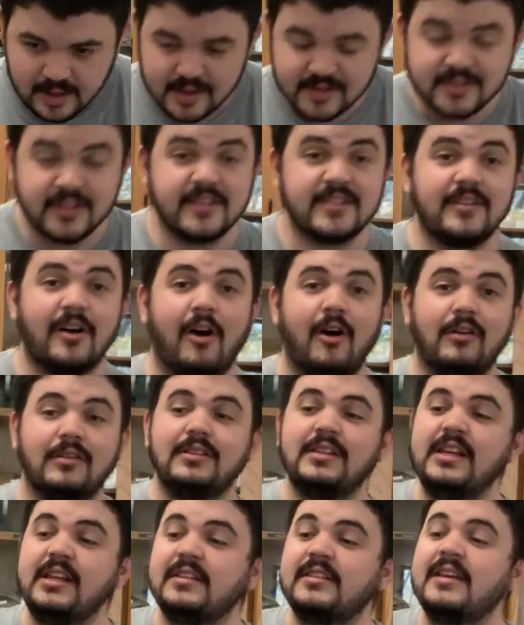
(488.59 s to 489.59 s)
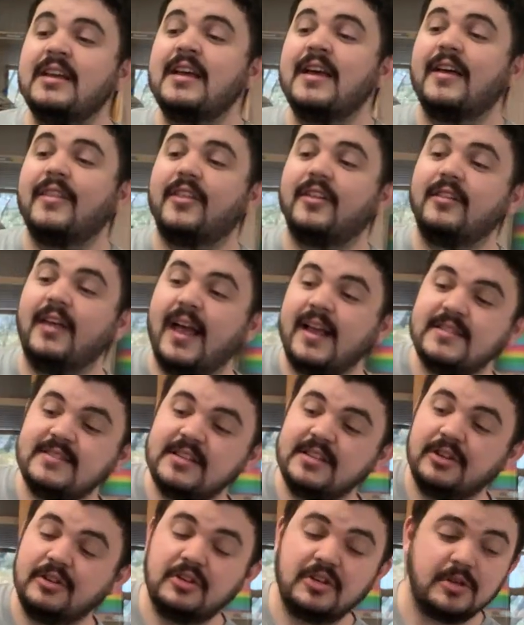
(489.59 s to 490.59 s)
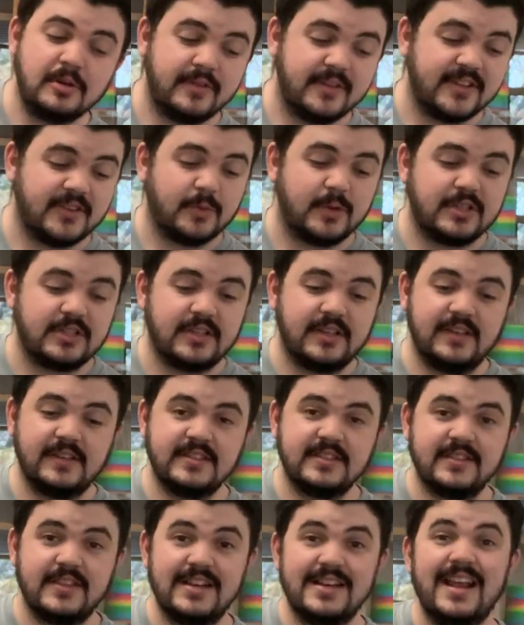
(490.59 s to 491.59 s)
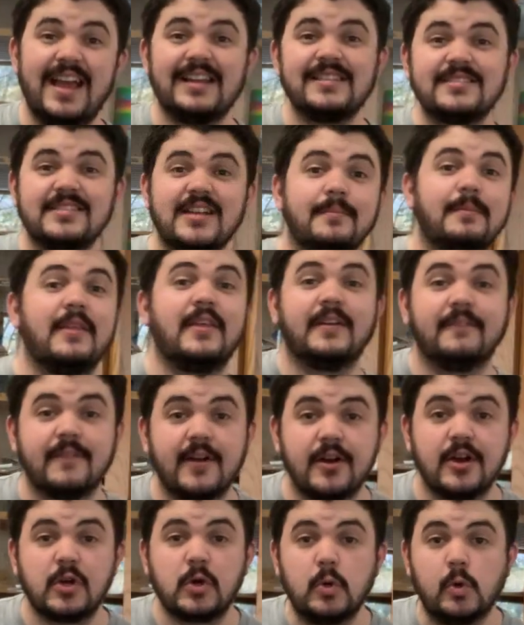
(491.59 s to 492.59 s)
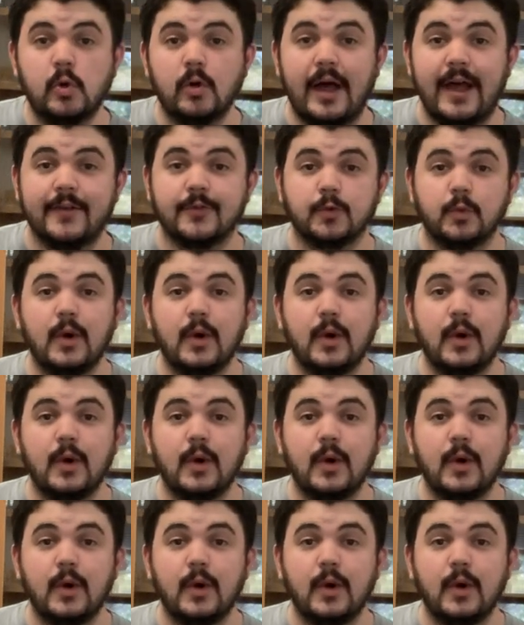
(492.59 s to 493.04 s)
So this is all neat. The last thing you can do with this, which is the next step, I think very cool as